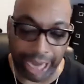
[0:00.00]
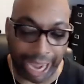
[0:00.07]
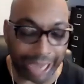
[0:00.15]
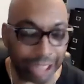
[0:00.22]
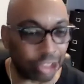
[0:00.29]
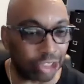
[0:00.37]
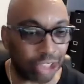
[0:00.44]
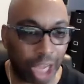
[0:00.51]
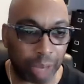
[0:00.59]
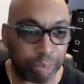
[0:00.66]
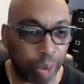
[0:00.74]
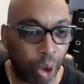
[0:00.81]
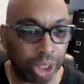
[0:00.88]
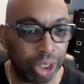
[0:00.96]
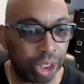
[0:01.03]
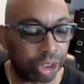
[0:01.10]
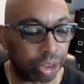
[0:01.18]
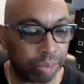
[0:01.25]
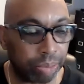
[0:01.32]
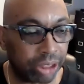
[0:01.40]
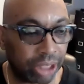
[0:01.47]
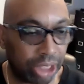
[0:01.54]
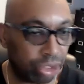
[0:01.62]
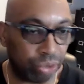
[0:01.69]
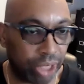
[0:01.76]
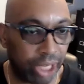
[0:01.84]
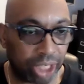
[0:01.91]
Aisha's Aunt Paula looks at me and says,
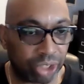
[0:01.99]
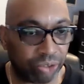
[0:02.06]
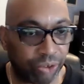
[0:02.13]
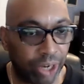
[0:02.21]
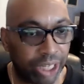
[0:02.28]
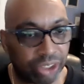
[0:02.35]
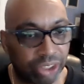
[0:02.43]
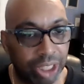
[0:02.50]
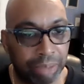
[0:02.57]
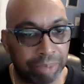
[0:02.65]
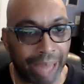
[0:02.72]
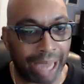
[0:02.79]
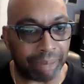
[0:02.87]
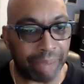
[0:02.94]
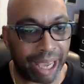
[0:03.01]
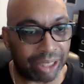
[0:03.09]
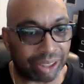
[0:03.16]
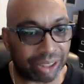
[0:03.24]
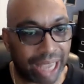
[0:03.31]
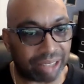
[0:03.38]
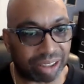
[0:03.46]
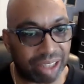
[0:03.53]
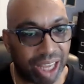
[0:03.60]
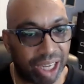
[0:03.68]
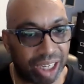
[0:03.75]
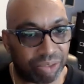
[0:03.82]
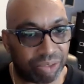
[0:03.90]
"You think it's funny seeing a black man
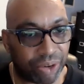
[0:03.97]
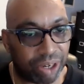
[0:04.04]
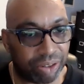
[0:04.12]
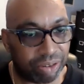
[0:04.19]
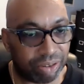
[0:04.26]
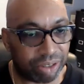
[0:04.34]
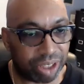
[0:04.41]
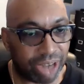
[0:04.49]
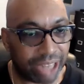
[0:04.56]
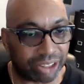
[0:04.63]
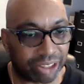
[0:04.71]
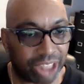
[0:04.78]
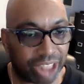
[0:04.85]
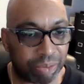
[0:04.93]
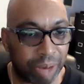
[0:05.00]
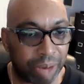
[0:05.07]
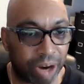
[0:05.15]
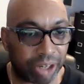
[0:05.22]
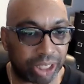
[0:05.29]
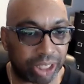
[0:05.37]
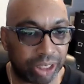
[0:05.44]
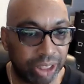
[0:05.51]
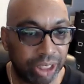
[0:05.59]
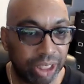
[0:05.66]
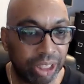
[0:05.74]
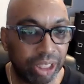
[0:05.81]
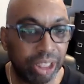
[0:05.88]
assassinated in front of the United States of America?"
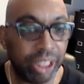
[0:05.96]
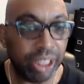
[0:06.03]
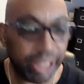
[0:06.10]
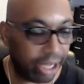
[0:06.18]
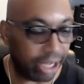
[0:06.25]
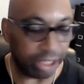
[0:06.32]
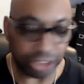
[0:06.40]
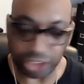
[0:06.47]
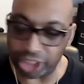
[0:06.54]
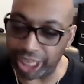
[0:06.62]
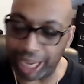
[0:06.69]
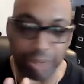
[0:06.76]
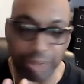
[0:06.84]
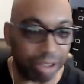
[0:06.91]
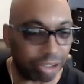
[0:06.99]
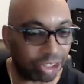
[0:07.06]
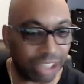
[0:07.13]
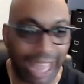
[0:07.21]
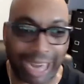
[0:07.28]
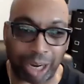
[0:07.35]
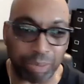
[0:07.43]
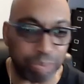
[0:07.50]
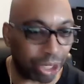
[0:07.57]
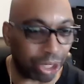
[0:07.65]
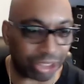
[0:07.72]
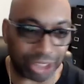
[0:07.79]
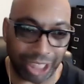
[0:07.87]
Here, she gave me a stack of
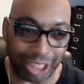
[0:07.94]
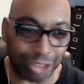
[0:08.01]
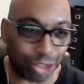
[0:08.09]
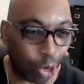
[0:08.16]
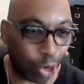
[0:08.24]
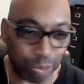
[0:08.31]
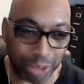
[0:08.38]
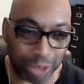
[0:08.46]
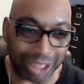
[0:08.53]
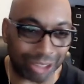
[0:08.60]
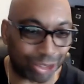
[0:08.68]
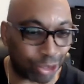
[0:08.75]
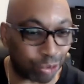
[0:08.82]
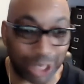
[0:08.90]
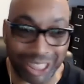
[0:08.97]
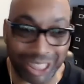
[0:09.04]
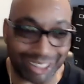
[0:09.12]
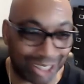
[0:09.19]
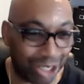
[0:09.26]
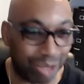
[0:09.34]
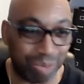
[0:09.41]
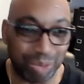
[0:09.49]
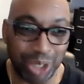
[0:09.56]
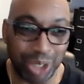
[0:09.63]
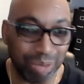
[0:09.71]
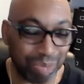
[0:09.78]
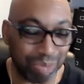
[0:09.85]
books and told me to read them
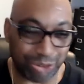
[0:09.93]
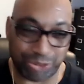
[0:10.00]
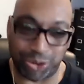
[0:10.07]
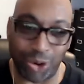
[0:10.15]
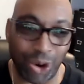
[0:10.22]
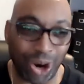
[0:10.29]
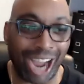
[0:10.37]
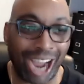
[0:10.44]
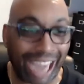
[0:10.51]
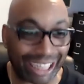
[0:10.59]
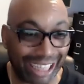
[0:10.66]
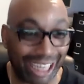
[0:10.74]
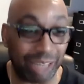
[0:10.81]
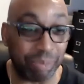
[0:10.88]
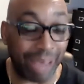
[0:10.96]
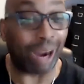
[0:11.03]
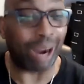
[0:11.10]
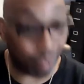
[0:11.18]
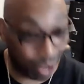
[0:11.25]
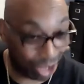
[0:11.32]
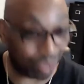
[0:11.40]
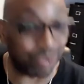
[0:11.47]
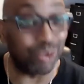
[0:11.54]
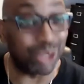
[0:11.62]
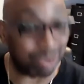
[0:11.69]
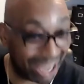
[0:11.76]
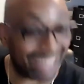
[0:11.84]
before I came back. One of them
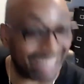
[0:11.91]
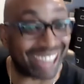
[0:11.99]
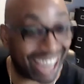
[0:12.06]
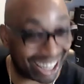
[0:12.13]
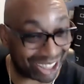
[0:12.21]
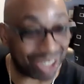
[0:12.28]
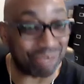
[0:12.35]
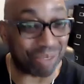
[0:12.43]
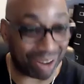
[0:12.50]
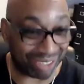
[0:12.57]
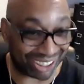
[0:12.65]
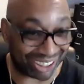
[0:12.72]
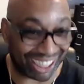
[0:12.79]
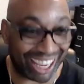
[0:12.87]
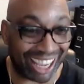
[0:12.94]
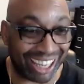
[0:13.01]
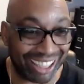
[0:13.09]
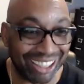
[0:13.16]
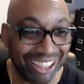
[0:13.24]
was Man, Child in the Promised Land,